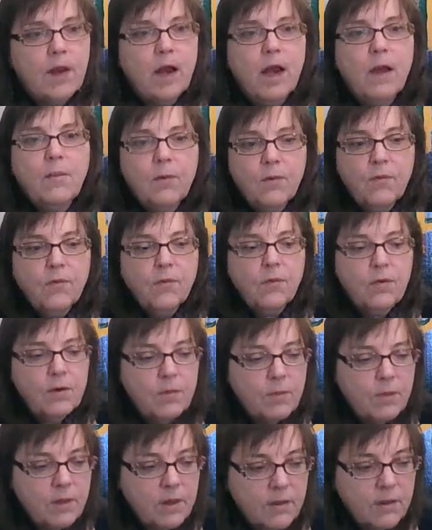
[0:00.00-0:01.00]
I prefer to
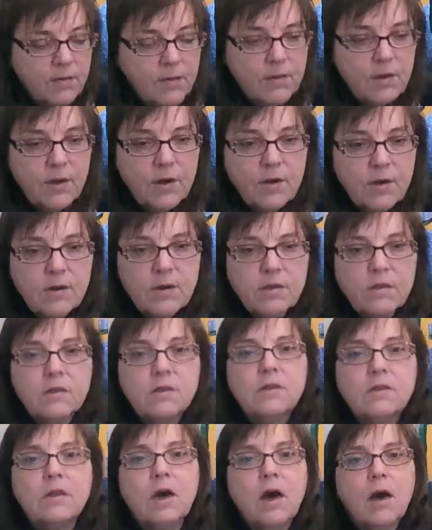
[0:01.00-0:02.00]
believe that they're going to
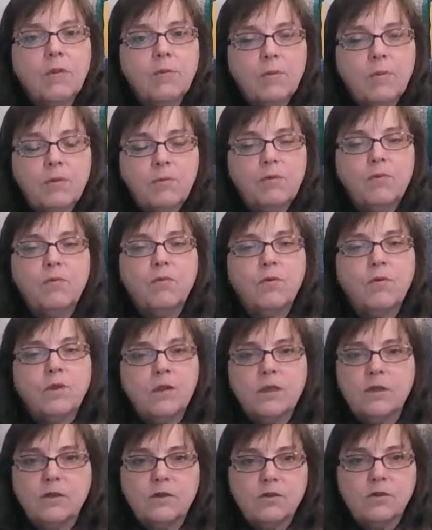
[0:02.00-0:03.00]
stop before
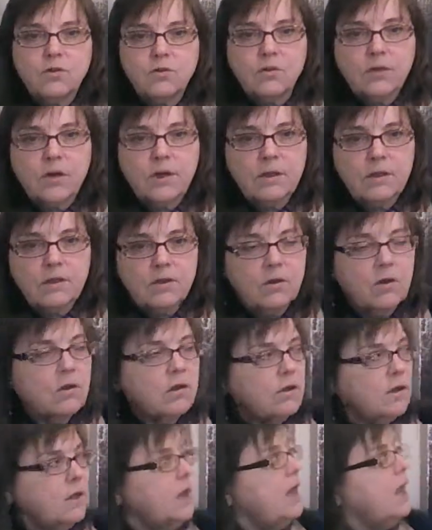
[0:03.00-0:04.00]
they destroy us
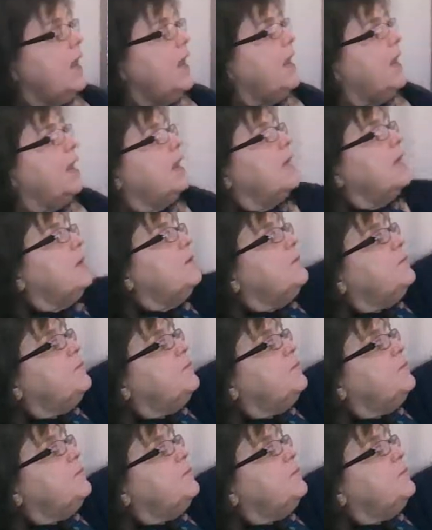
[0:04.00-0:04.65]
all. And I